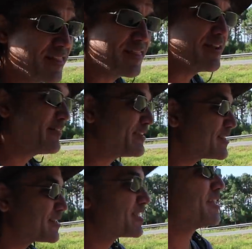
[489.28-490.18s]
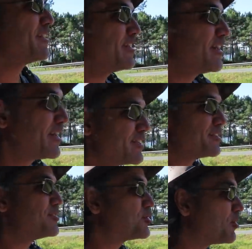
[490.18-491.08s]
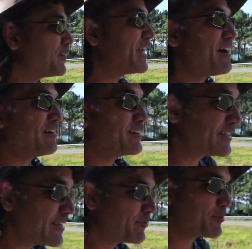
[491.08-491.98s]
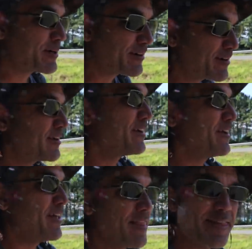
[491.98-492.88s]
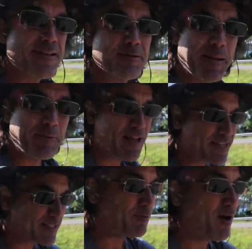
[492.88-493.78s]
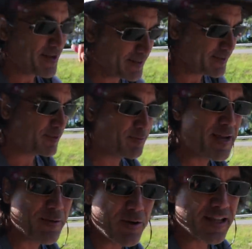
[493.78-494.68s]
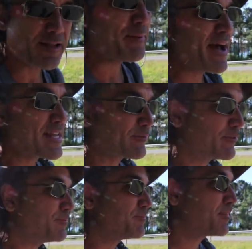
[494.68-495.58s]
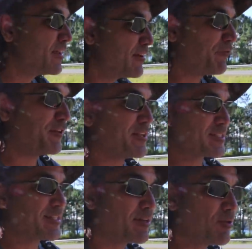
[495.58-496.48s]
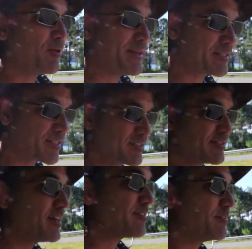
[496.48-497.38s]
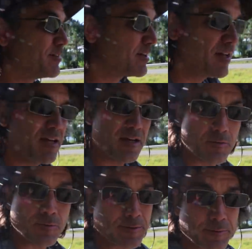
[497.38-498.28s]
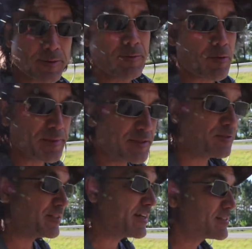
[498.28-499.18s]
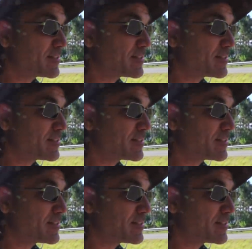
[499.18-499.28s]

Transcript: There is joviality everywhere. There's people actually walking the other way, walking past from Finisterre, going back to Santiago. We, we won't be doing that.